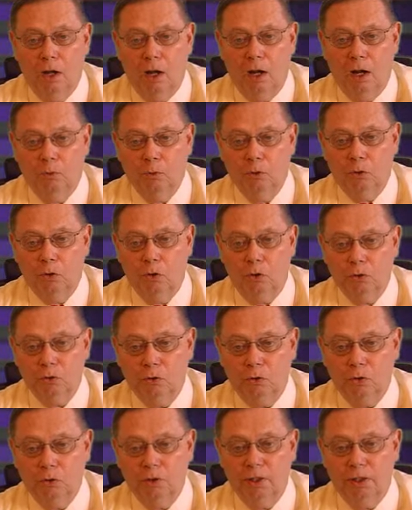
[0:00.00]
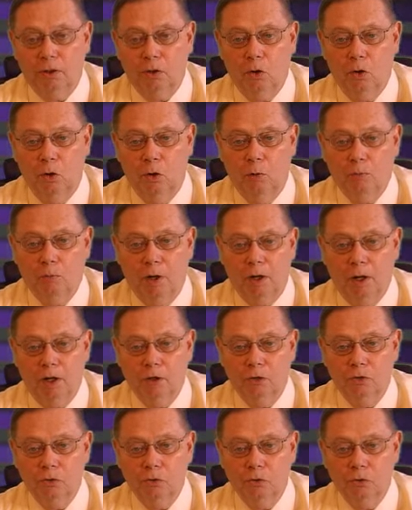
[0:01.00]
I would also let a home
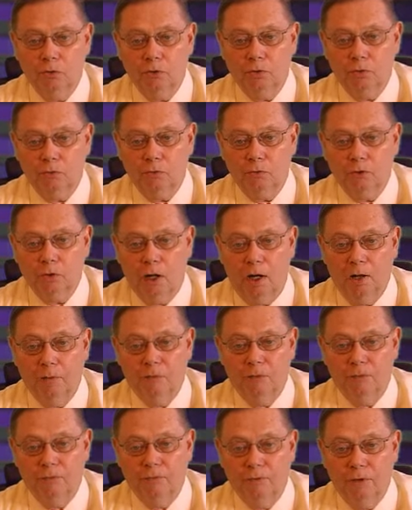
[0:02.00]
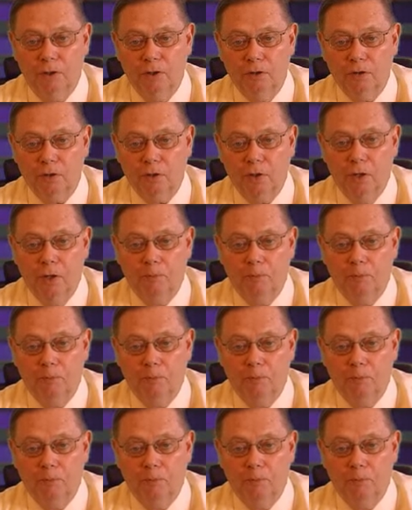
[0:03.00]
buyer use his retirement funds